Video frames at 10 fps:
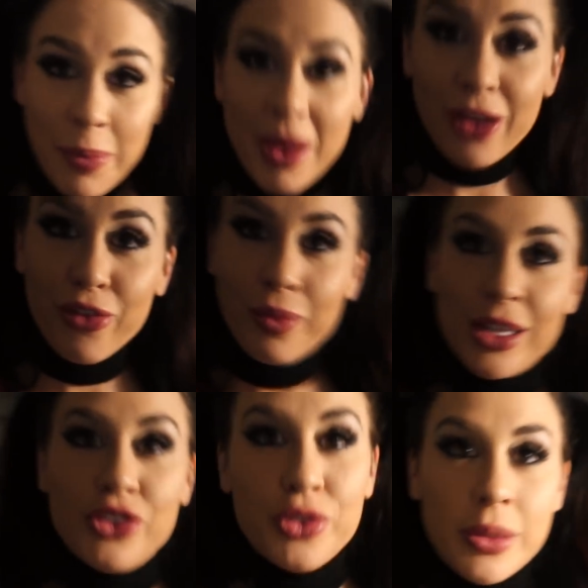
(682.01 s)
got back from
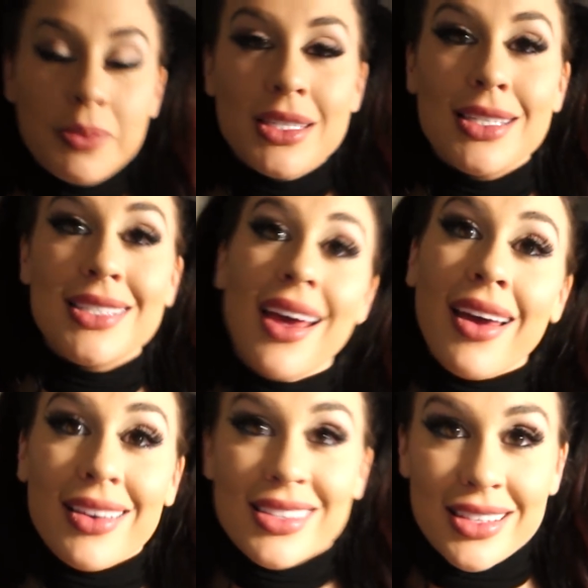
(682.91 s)
my trip to
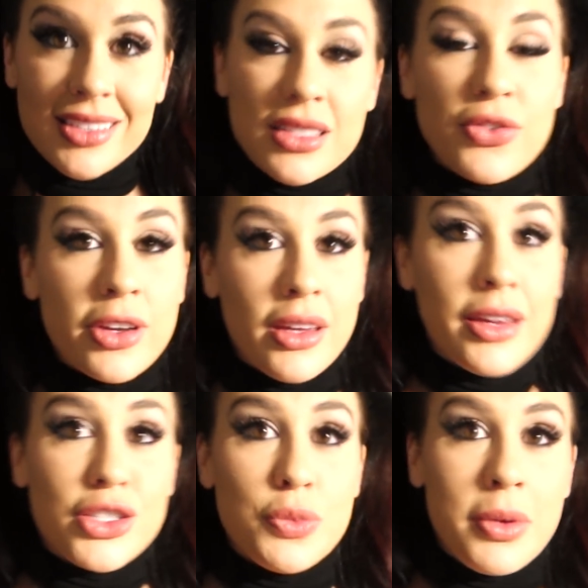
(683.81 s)
texas for
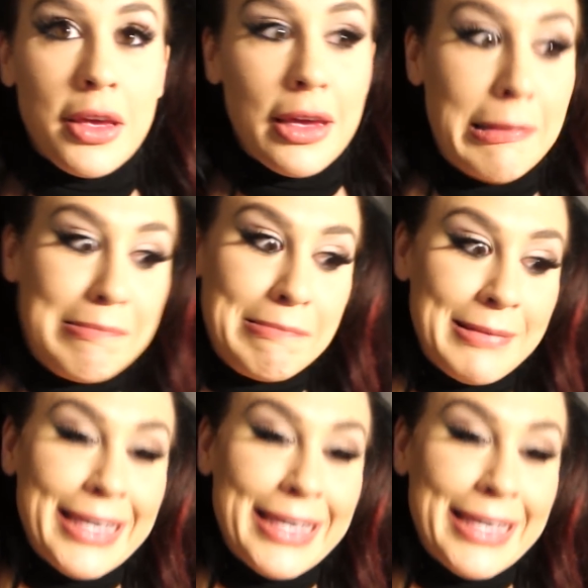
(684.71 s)
ehp